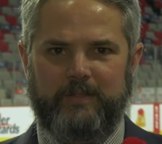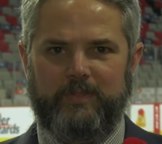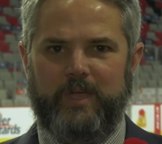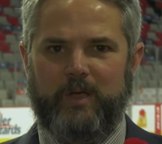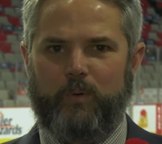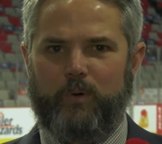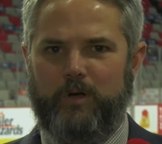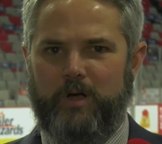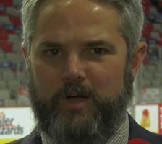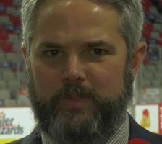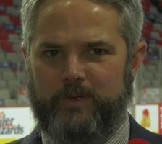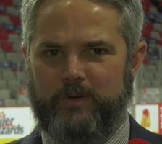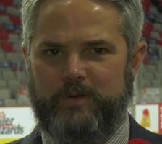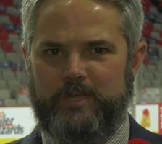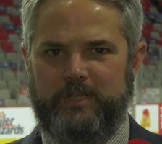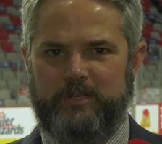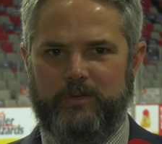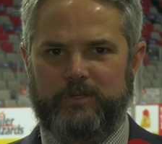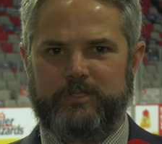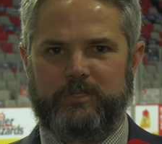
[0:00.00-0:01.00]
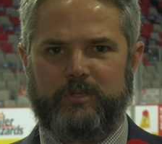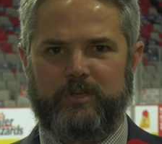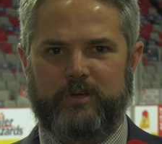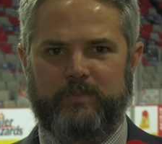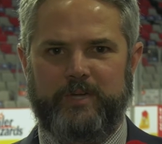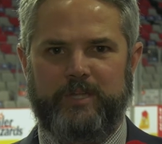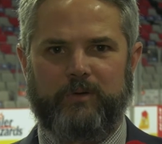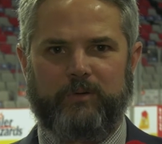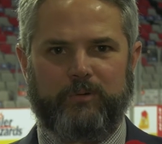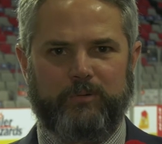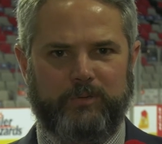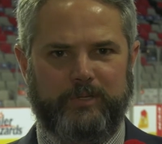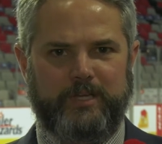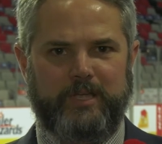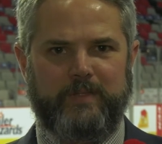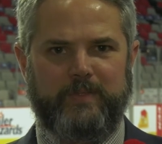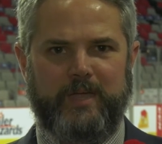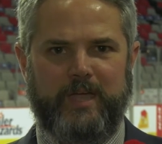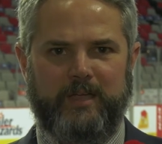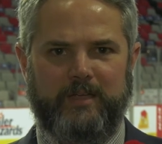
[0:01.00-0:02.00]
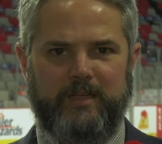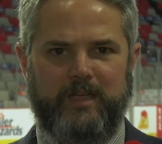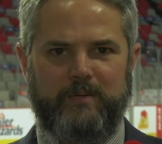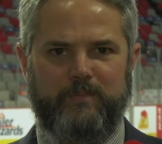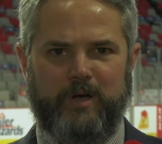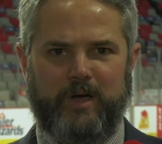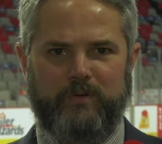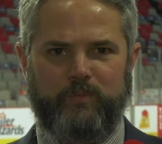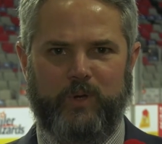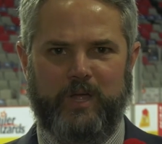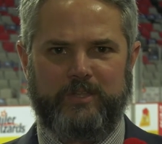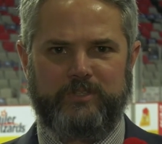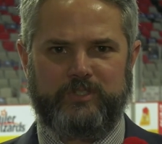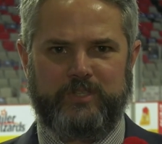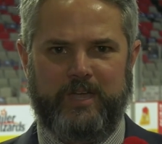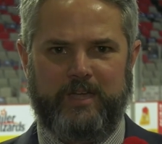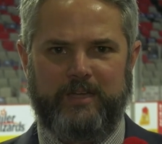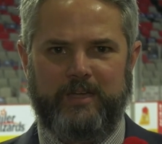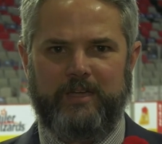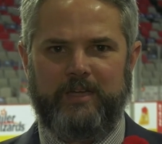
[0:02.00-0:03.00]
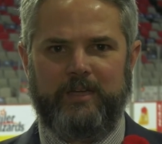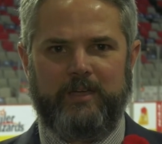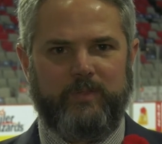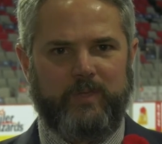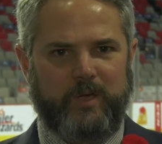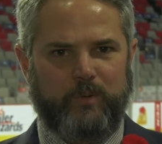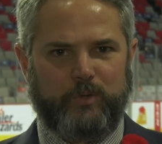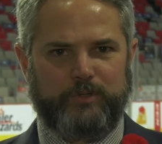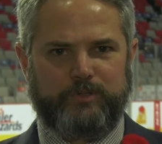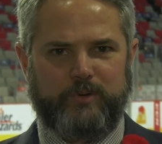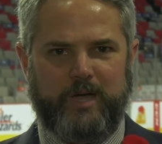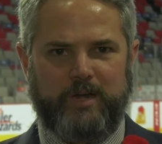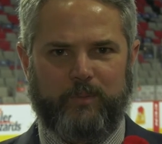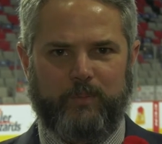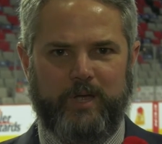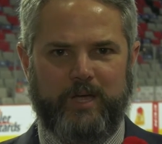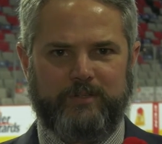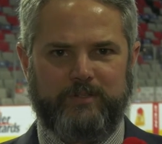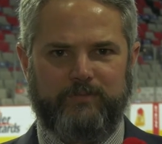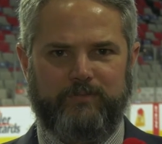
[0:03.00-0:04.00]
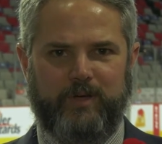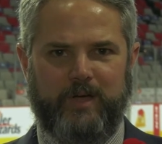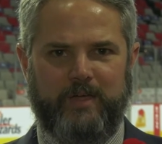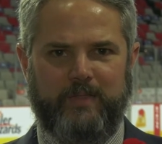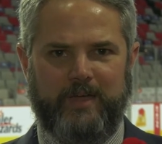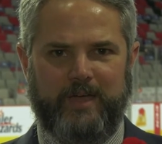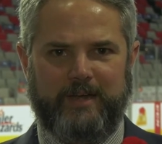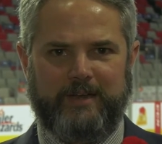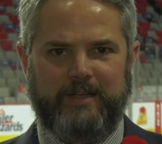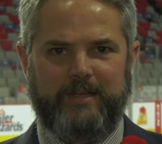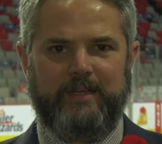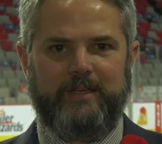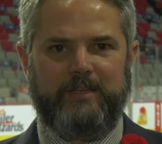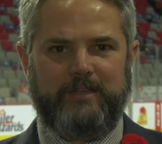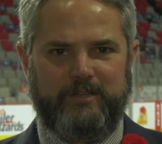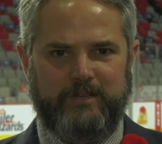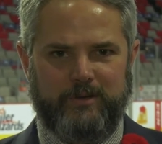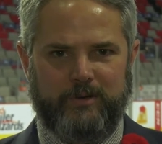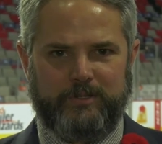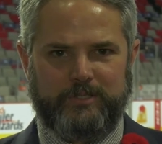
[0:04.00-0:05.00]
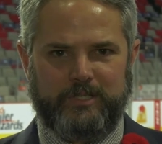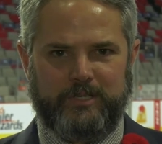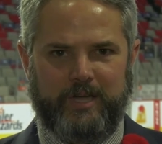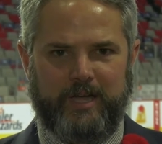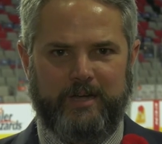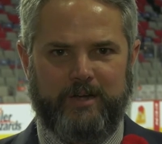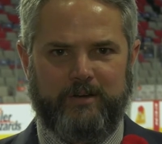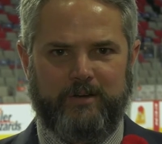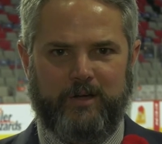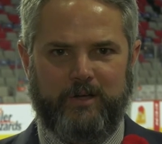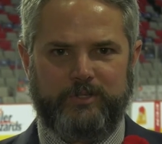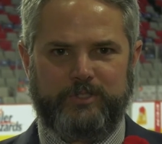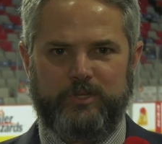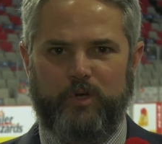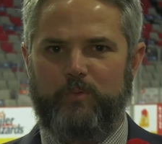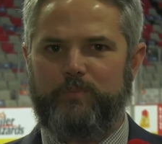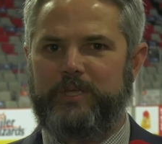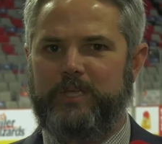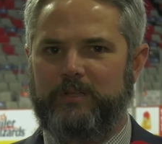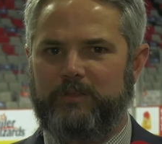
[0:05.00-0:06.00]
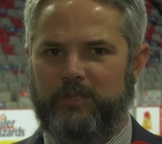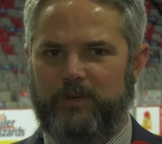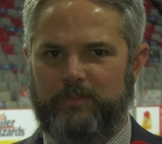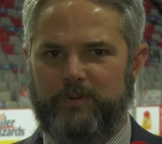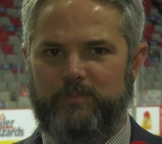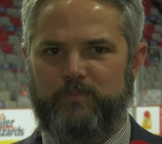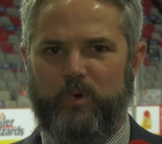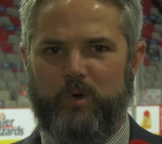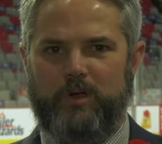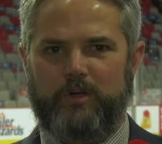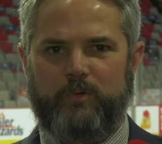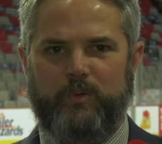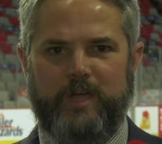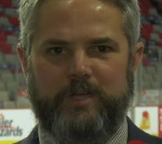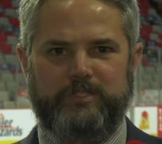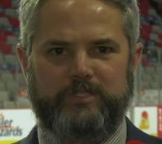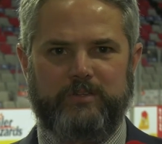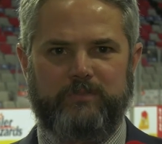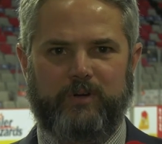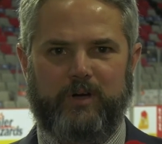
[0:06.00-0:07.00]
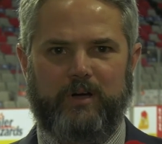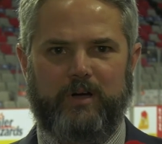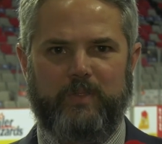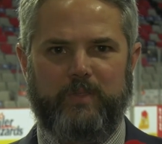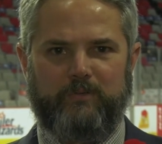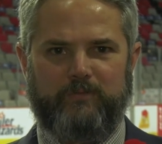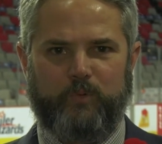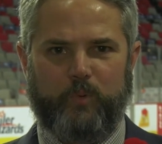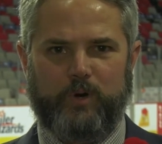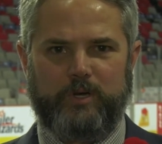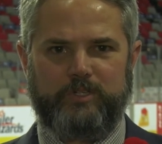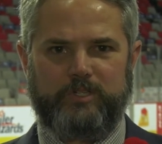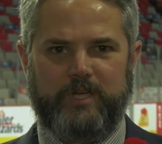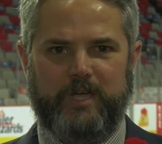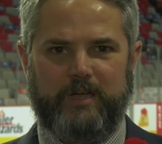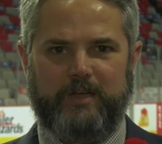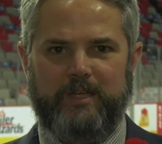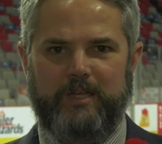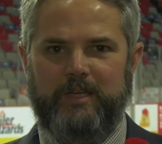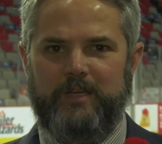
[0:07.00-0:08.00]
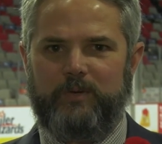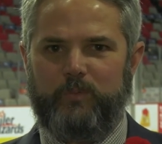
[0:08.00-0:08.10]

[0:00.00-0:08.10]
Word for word: They were on their heels a little bit early in that game on Wednesday. They will try to rectify that here tonight and also be a little bit more aggressive on the forecheck.